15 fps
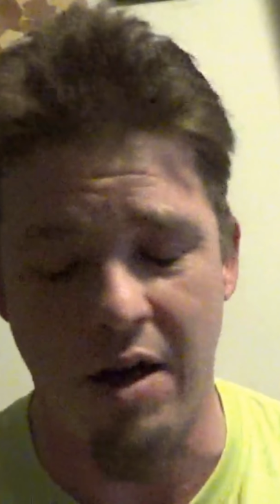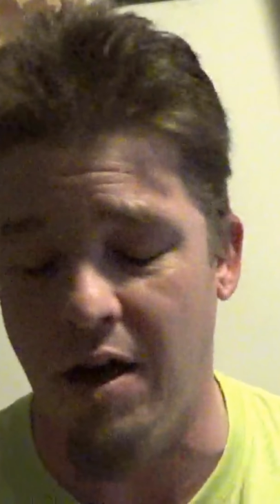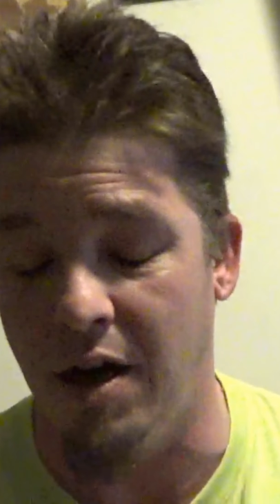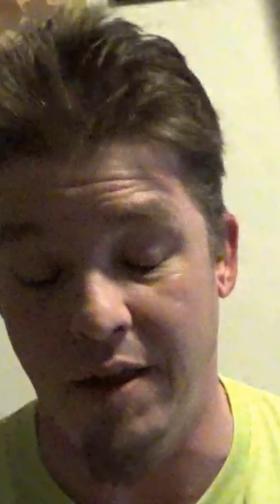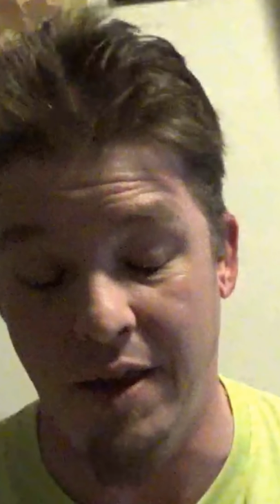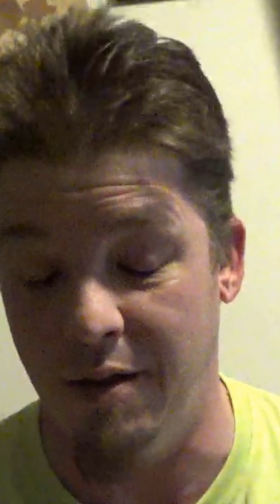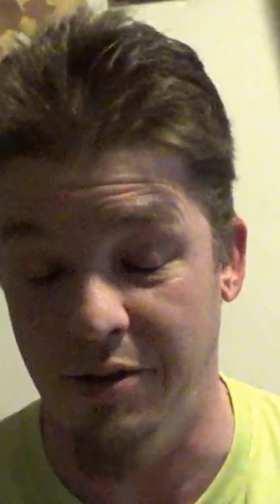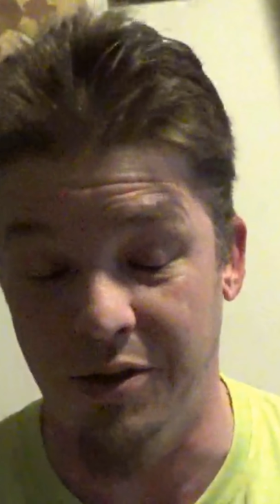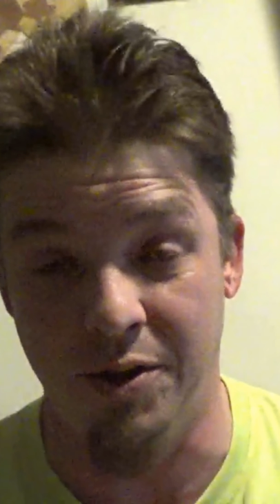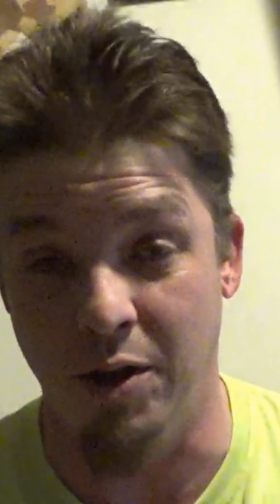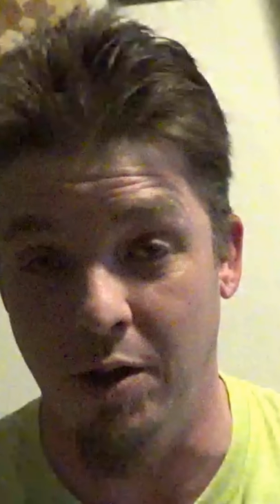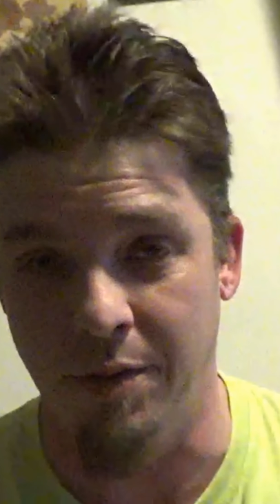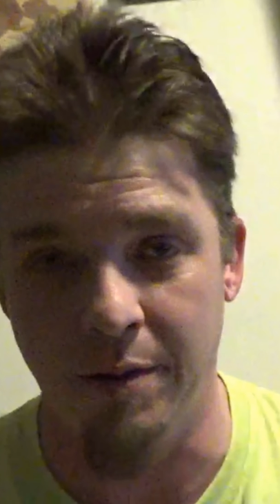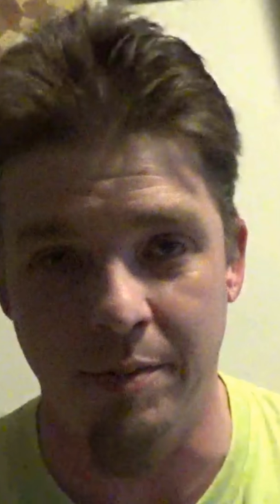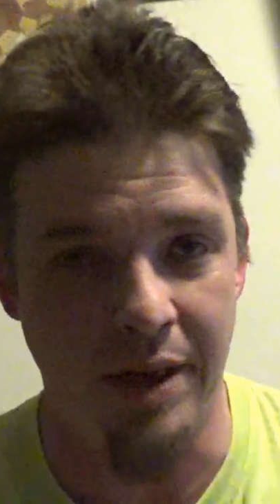Ah, that was
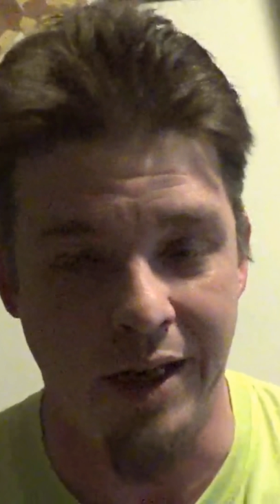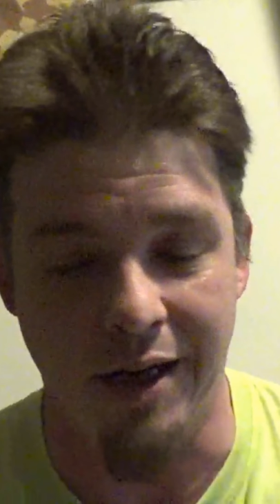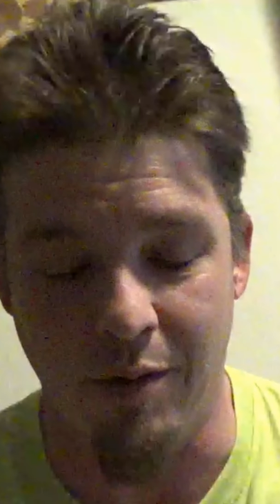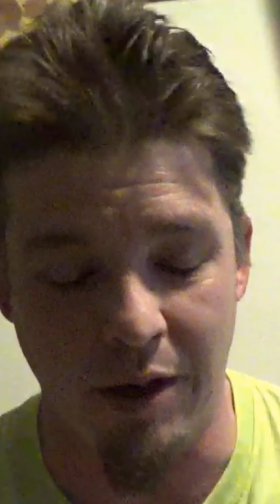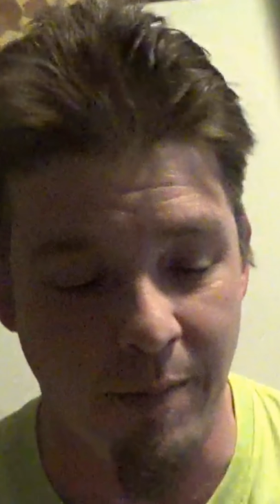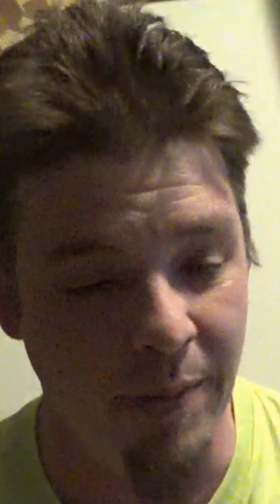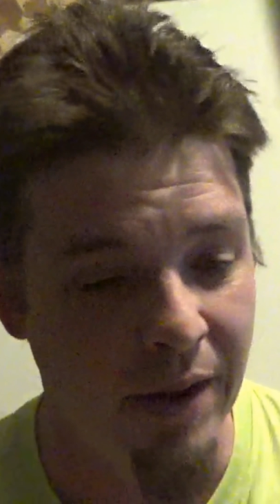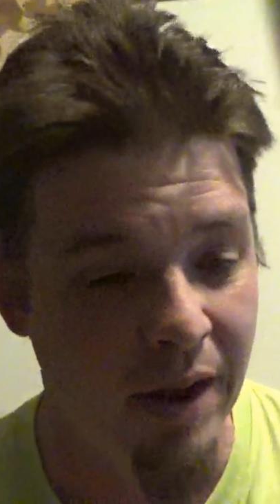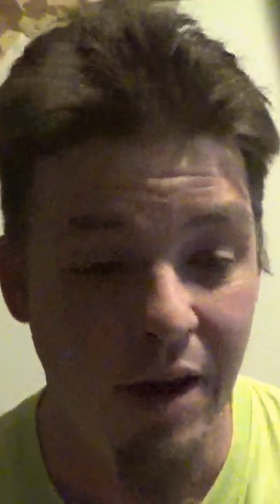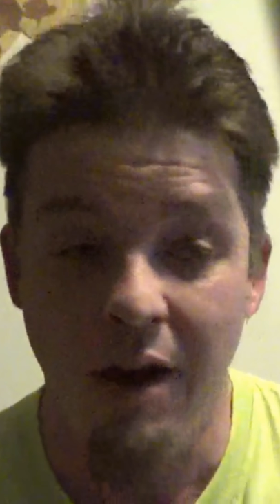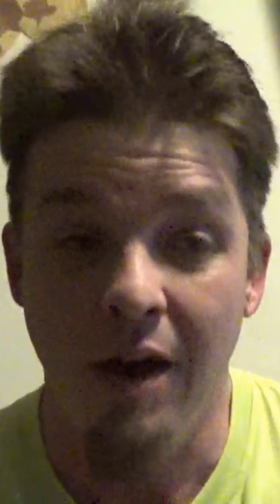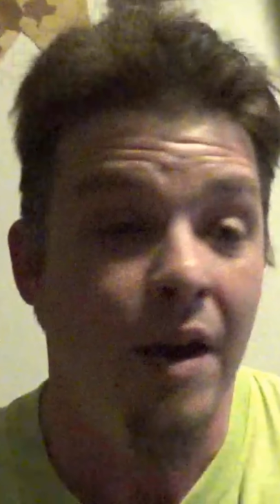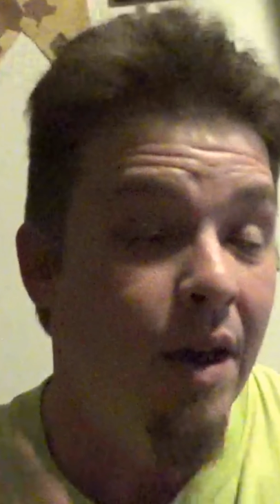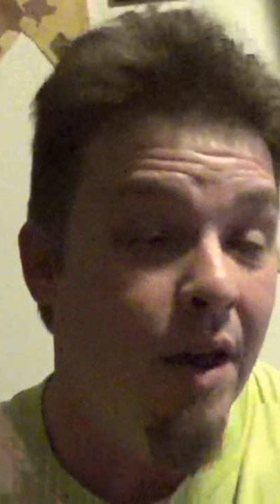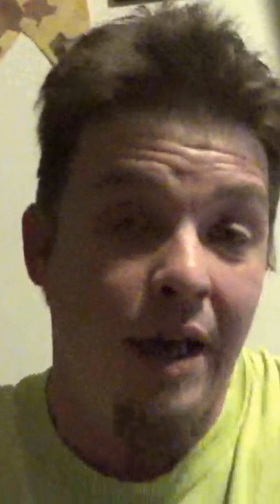stupid, but anyway.
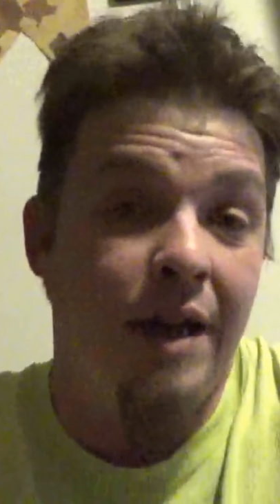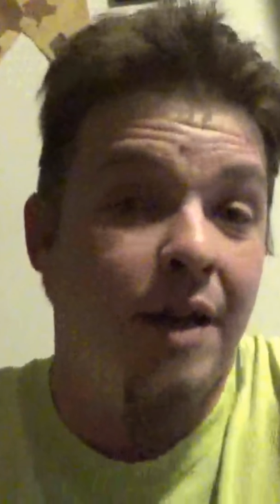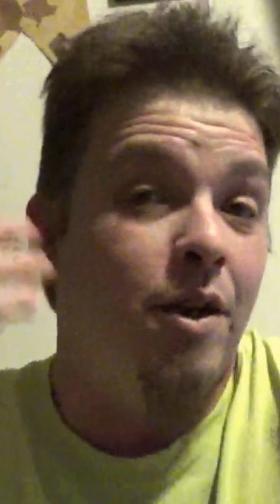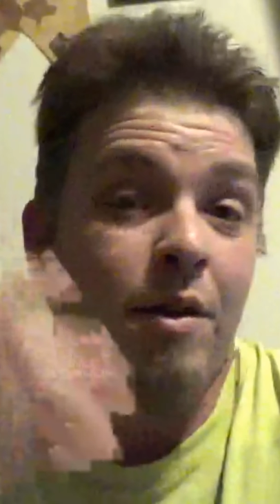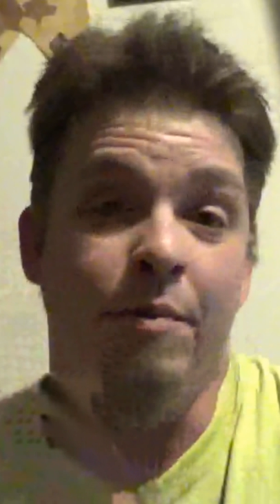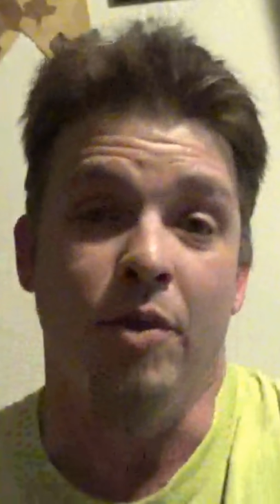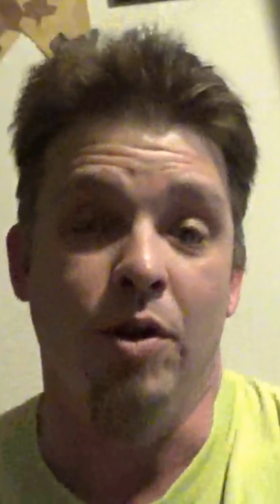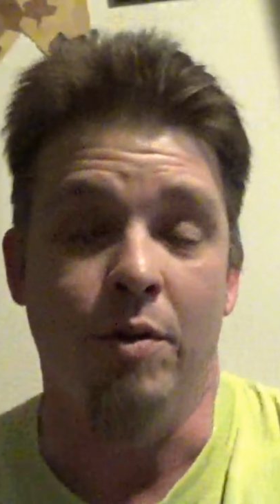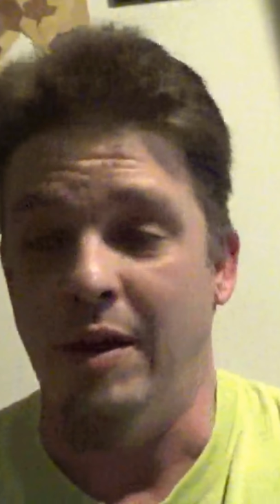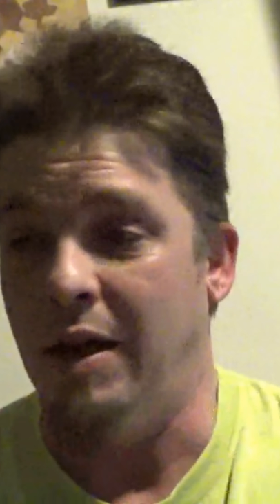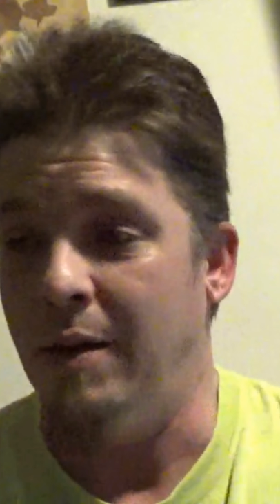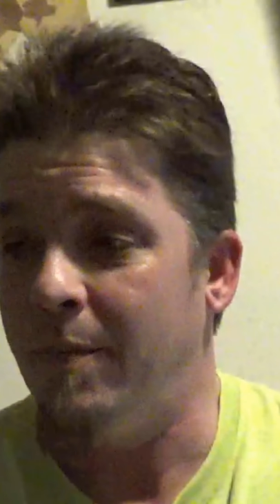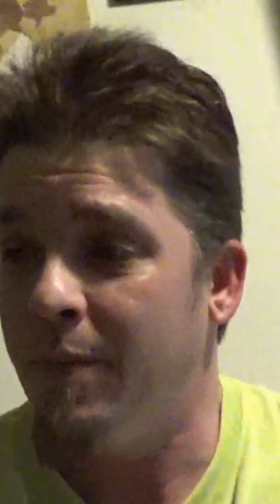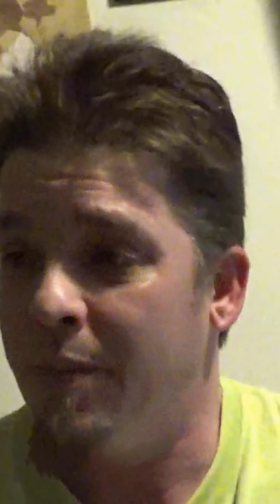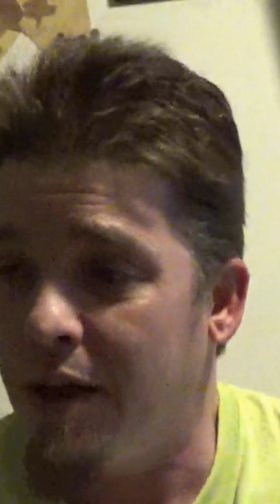In a good mood,
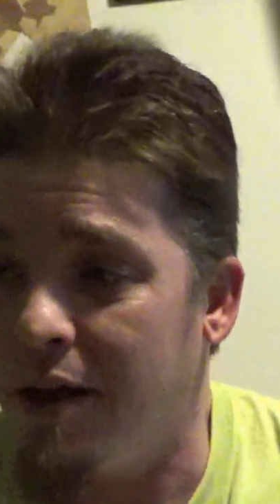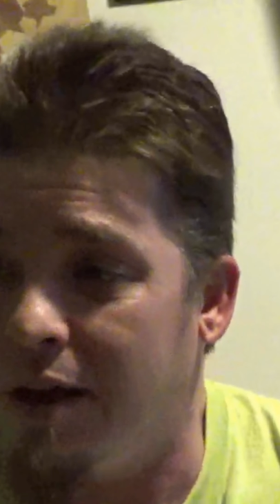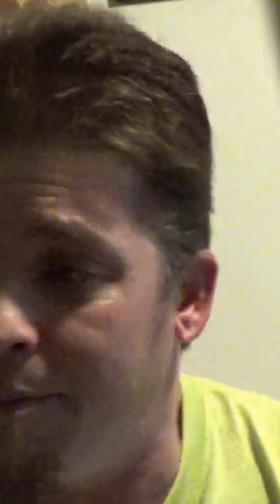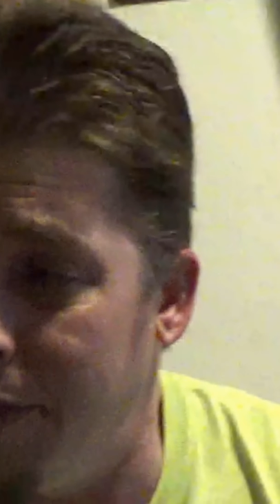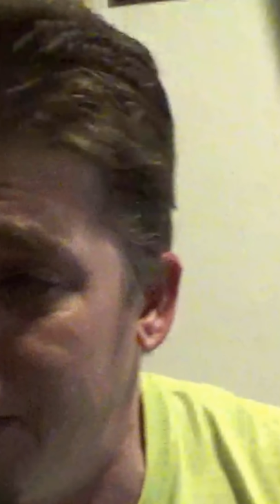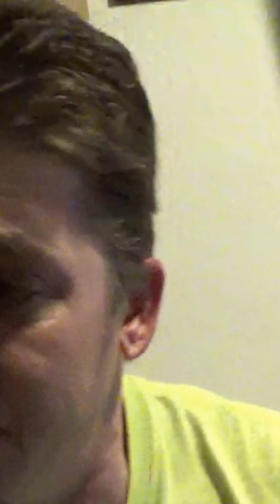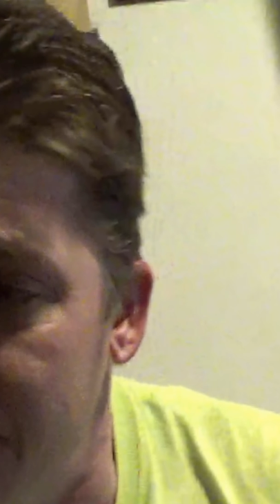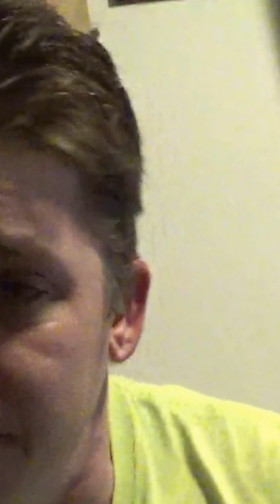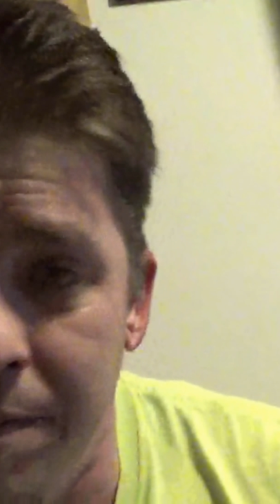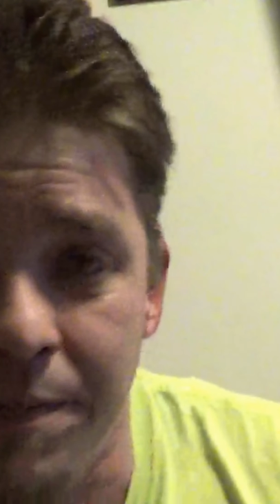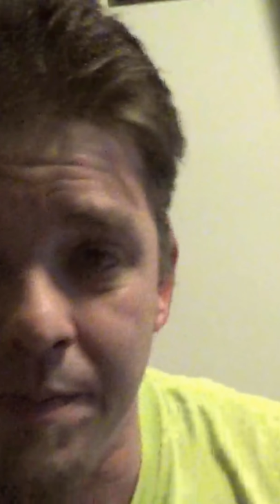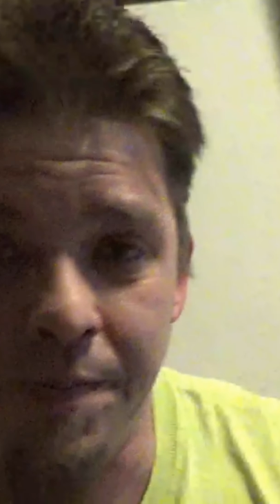man. I got a beer.